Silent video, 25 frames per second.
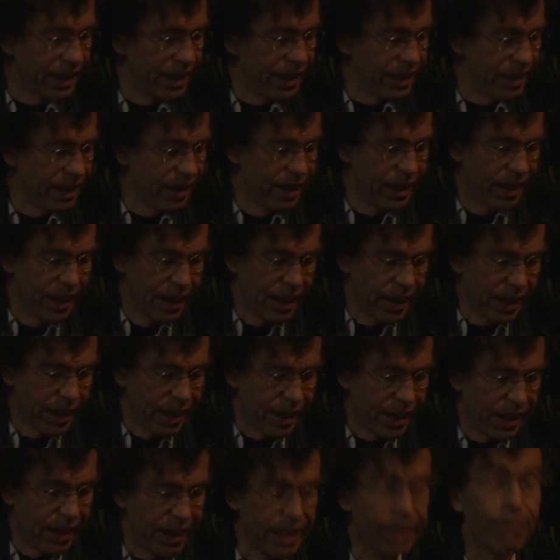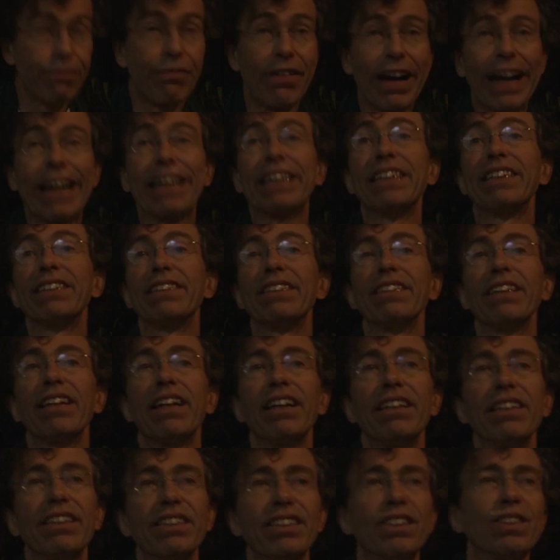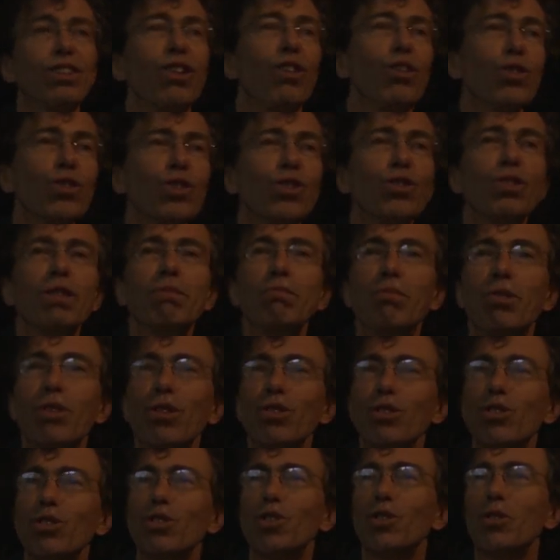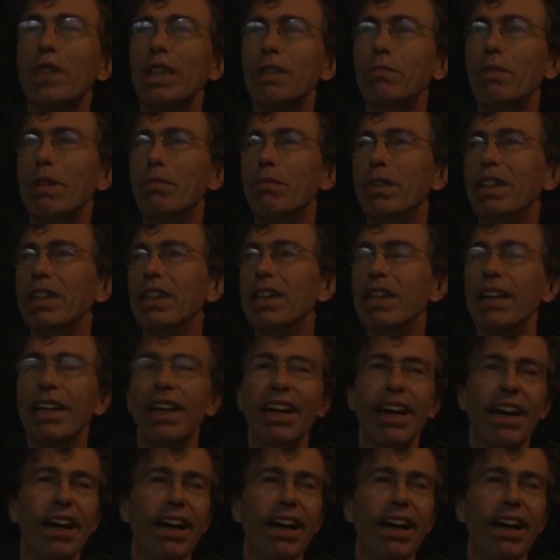he, in fact, and this is also important to stress maybe,